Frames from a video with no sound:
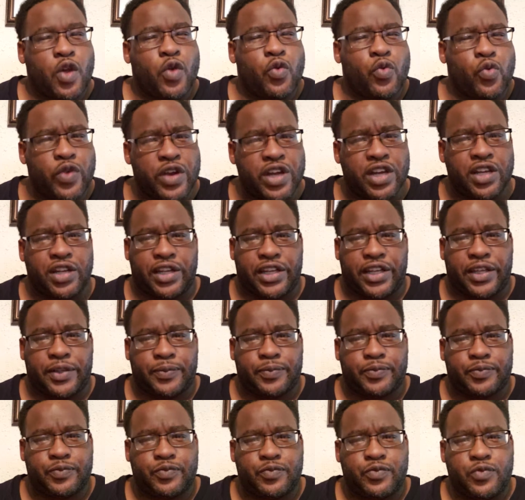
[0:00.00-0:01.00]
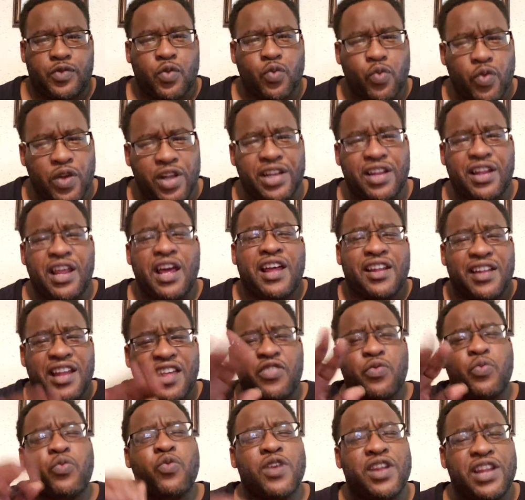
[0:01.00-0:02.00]
Really? Really?
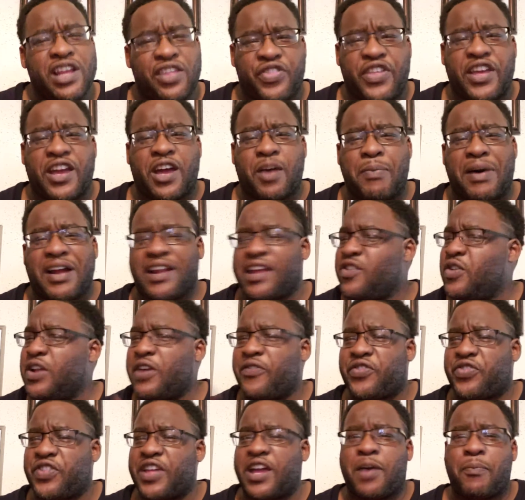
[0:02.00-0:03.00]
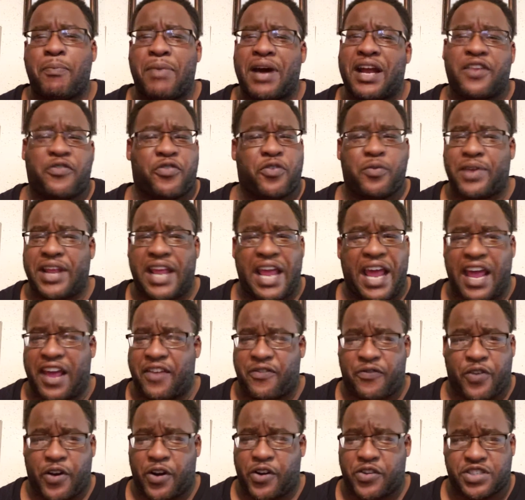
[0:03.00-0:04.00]
Let's really think about it. You never think about it from the
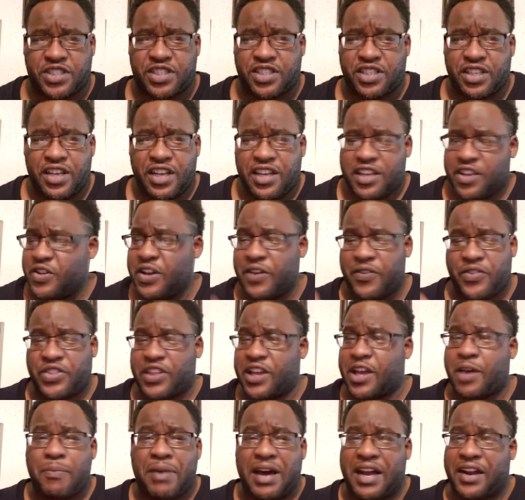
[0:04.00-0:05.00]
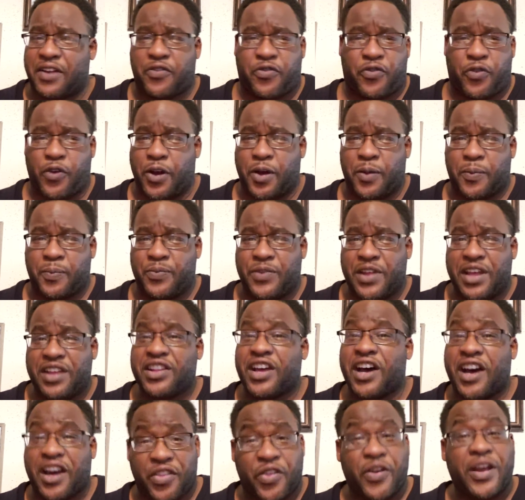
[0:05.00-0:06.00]
adverse. You never think about it from
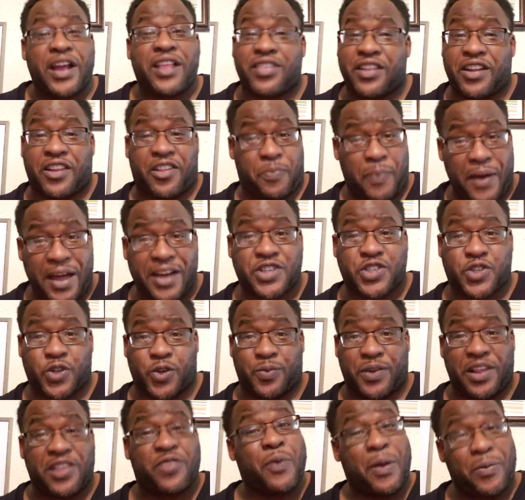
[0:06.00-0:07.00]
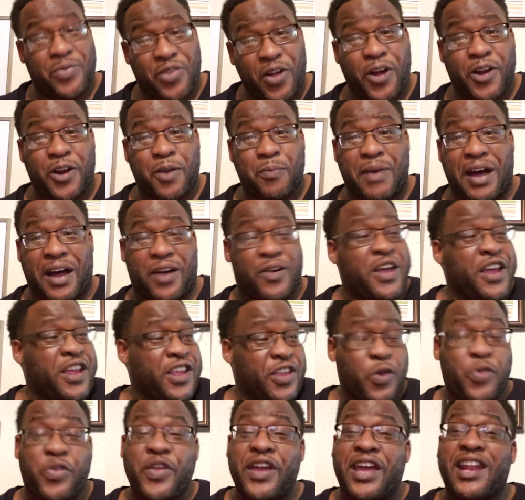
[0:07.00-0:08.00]
the other end of the spectrum. This is what I'm talking about.
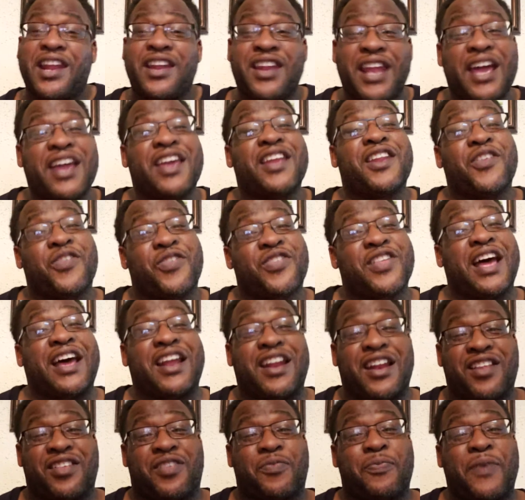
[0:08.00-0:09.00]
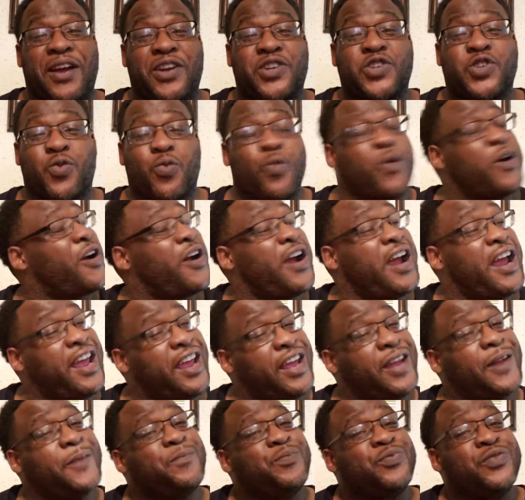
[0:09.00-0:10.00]
You think of the negative side of the spectrum where,
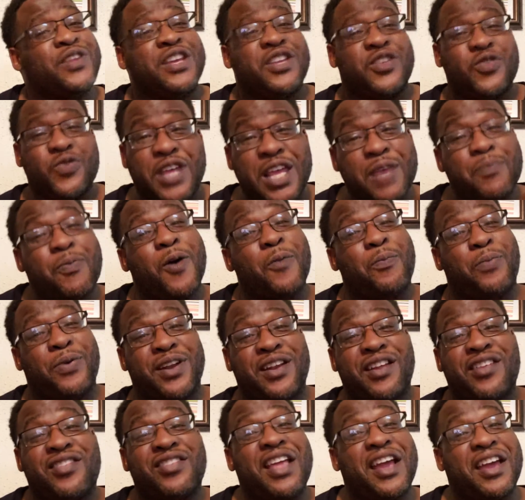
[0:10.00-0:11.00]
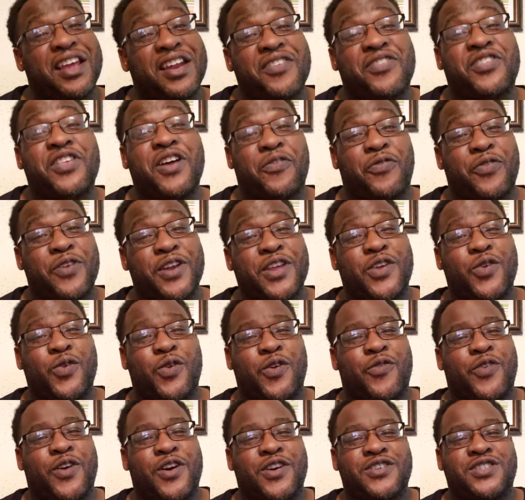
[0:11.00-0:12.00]
hey, you keep on putting this negative stuff in the
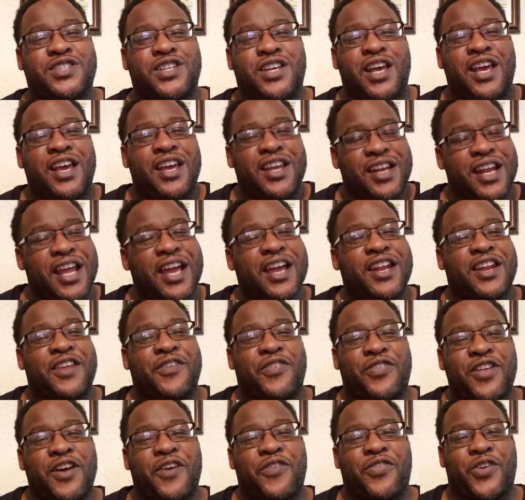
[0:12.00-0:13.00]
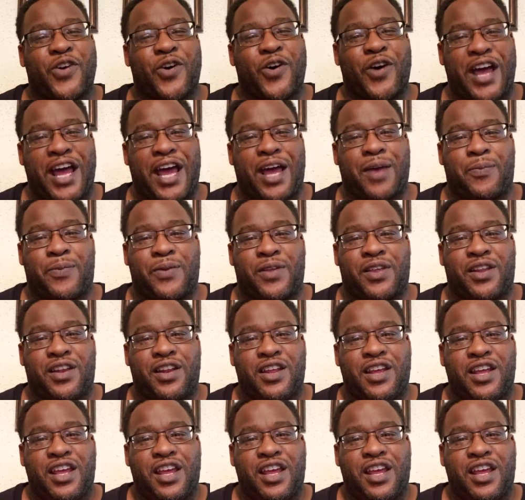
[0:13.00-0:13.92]
universe, negative stuff's going to happen.